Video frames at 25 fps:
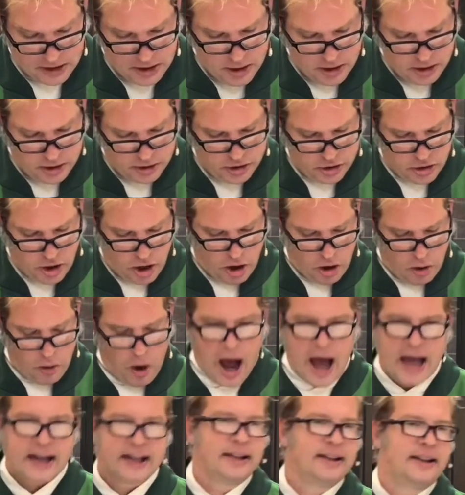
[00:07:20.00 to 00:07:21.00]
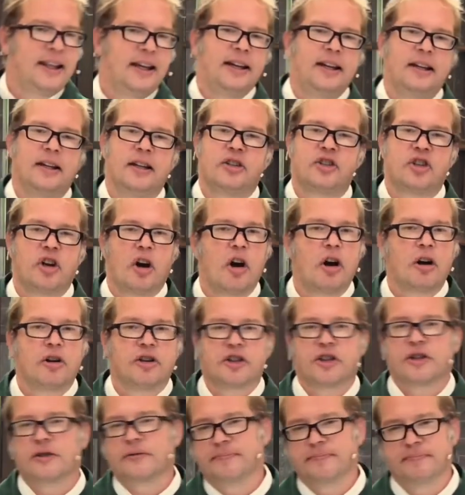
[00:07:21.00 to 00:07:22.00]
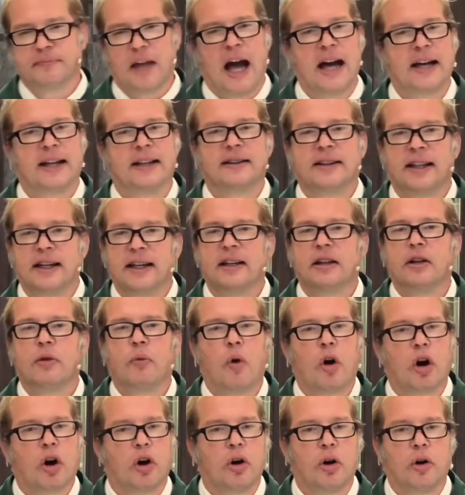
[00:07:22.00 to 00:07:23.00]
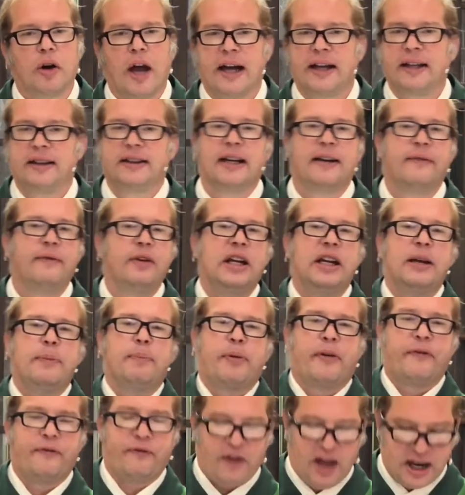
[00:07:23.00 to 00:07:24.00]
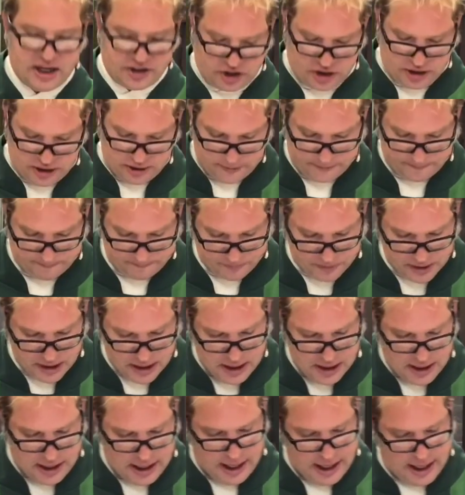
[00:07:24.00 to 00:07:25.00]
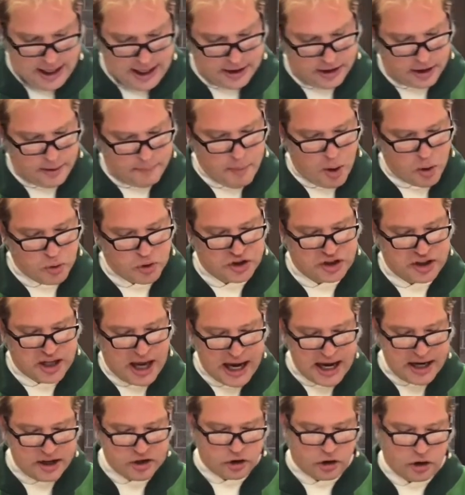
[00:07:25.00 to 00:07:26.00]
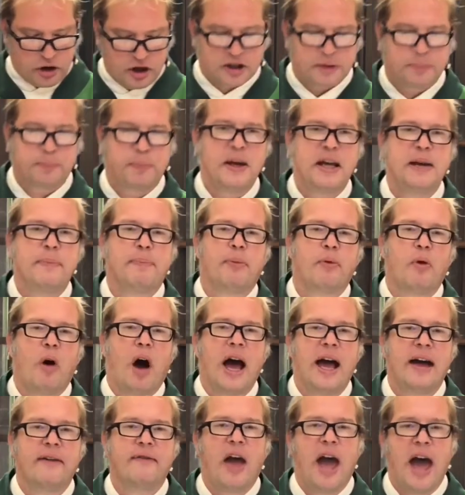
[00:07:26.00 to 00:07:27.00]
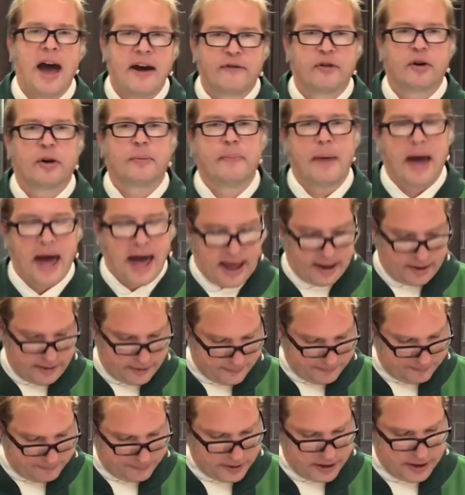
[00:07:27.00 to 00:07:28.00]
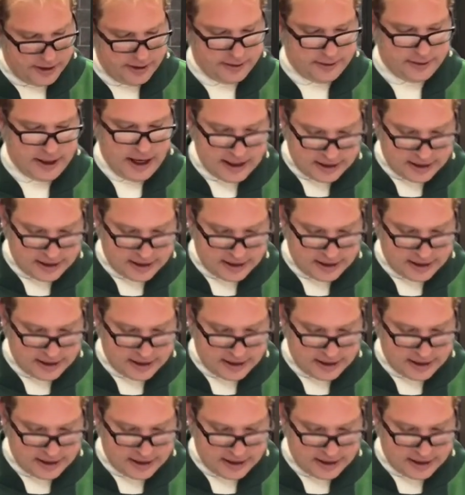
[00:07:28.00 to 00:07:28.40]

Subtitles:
You know, I can think of the church, I can think of the world, I can think of any profession, and the most dangerous people I have ever met take